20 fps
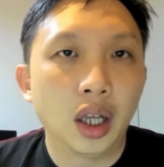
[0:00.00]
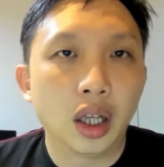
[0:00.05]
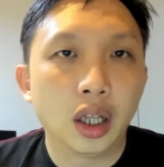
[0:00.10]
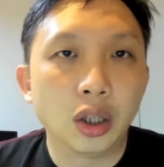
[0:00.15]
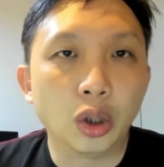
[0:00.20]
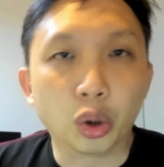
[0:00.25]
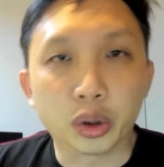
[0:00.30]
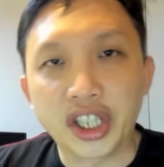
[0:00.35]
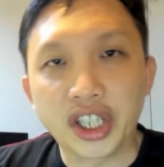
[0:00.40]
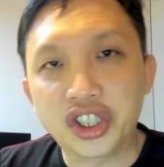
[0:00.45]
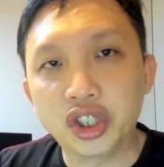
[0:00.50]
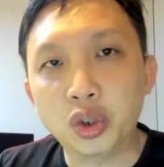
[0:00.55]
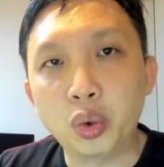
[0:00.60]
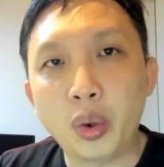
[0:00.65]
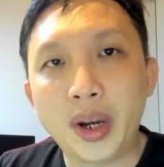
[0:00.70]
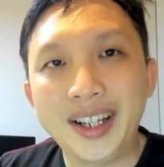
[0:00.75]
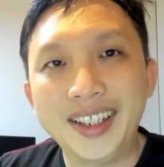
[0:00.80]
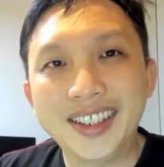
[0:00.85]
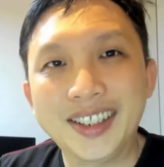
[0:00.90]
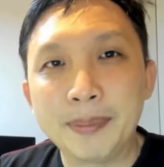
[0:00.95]

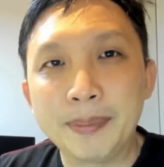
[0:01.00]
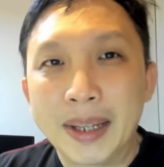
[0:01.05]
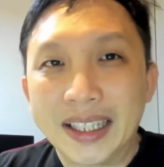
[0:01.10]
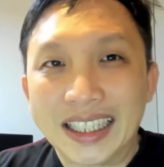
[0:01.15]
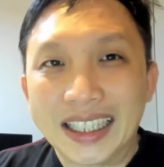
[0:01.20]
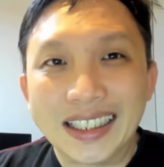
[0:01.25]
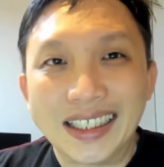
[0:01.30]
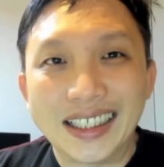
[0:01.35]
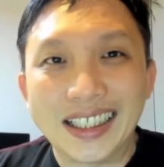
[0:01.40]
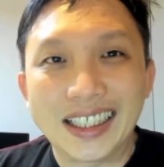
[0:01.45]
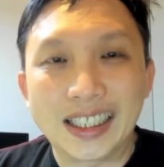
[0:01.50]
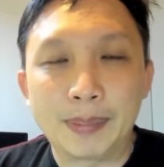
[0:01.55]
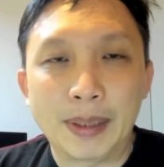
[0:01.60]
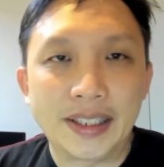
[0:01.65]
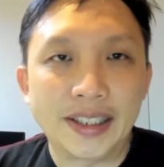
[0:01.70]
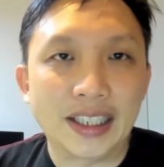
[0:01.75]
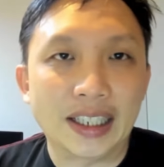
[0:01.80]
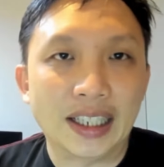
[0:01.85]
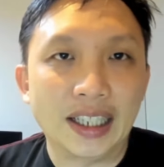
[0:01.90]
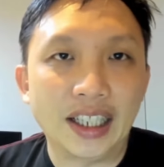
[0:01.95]
Location-wise, Medini is
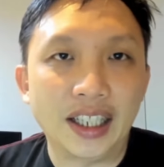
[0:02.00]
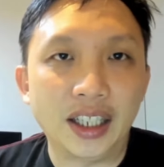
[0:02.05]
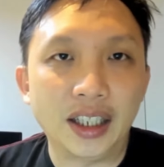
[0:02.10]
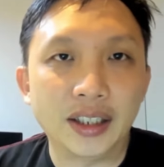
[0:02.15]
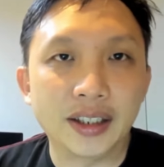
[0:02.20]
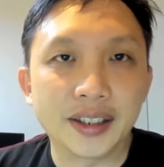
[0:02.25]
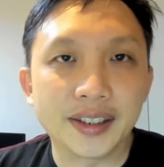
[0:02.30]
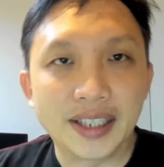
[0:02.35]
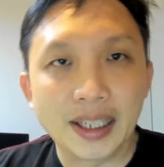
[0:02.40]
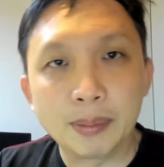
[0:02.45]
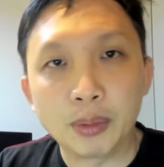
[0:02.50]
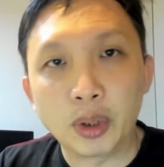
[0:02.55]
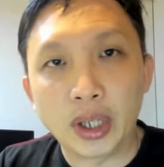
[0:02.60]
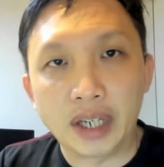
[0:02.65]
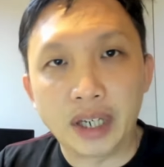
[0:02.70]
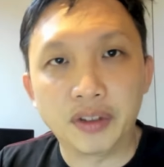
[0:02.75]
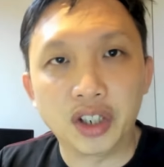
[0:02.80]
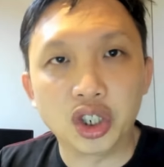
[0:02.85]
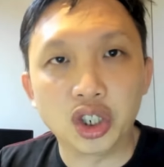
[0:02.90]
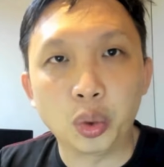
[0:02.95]
basically the same
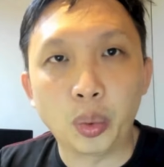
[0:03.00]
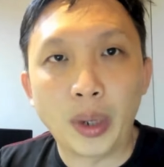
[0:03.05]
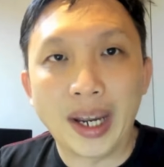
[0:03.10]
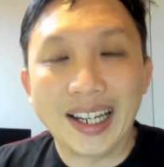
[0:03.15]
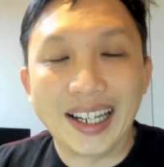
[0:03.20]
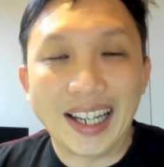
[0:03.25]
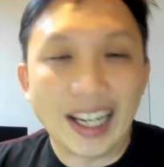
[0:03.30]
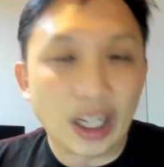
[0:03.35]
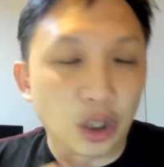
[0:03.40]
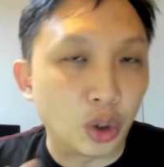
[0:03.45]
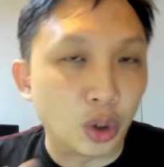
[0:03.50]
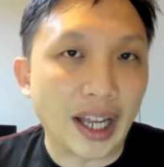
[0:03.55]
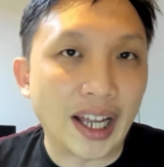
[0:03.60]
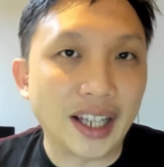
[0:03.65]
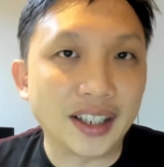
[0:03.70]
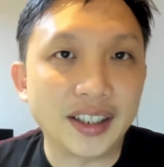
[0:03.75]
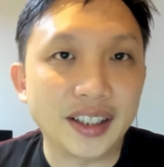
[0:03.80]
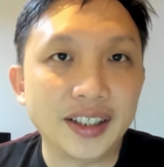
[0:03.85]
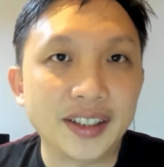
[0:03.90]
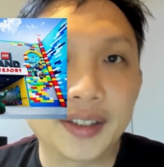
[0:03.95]
area where Legoland
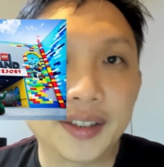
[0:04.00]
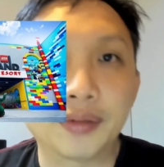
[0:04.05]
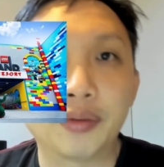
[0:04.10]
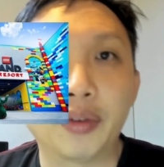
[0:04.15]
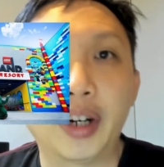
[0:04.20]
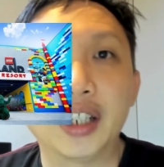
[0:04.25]
is, right?